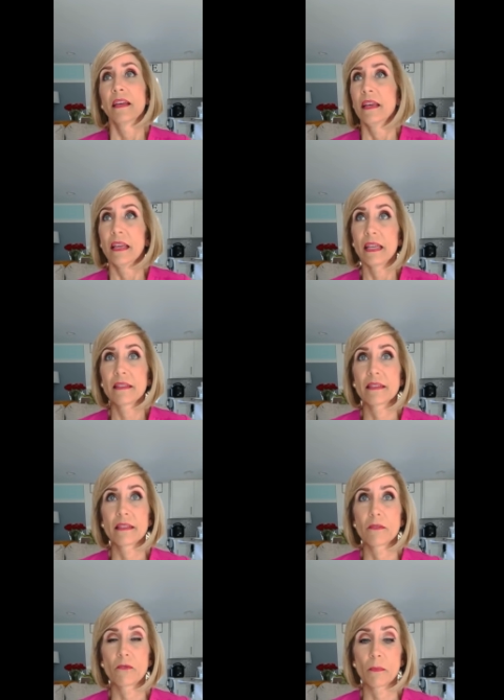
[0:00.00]
It's
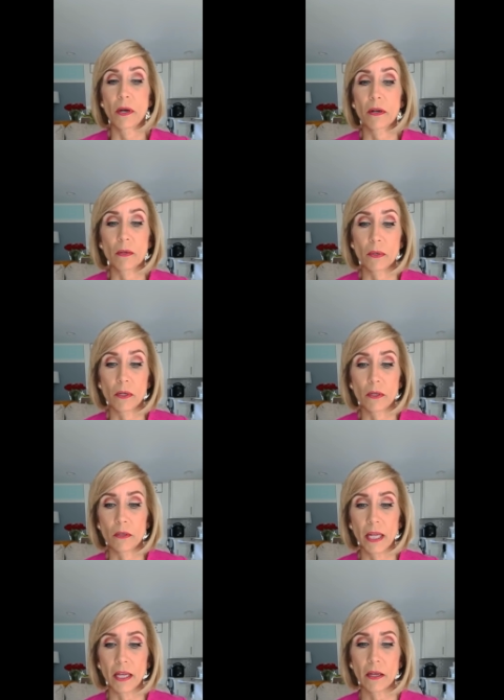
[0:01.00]
remarkable,
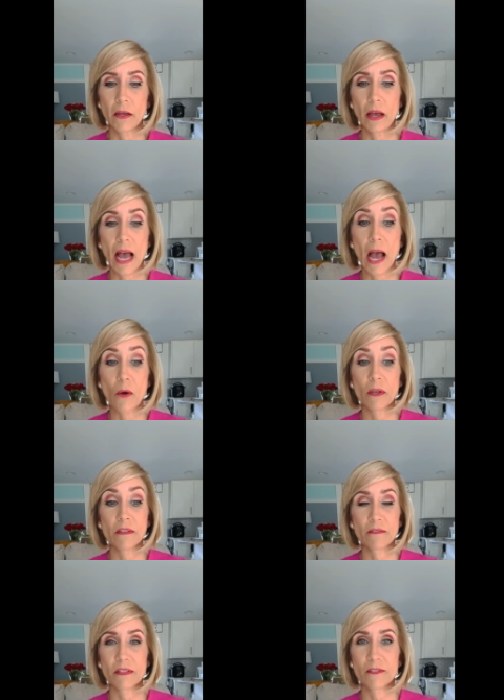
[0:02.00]
like how we've
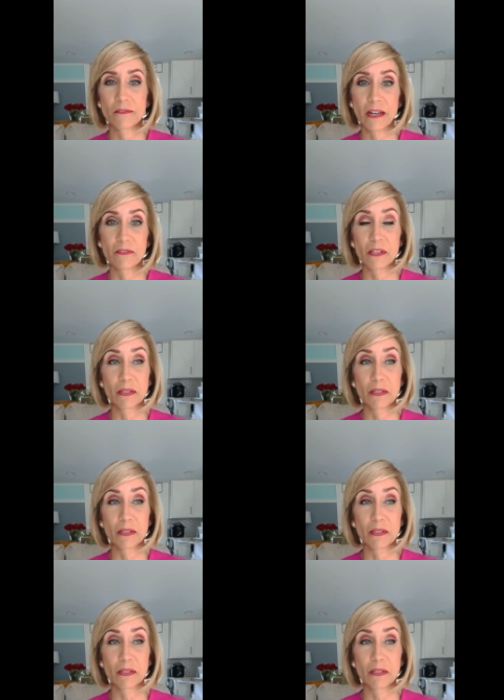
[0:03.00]
even survived to this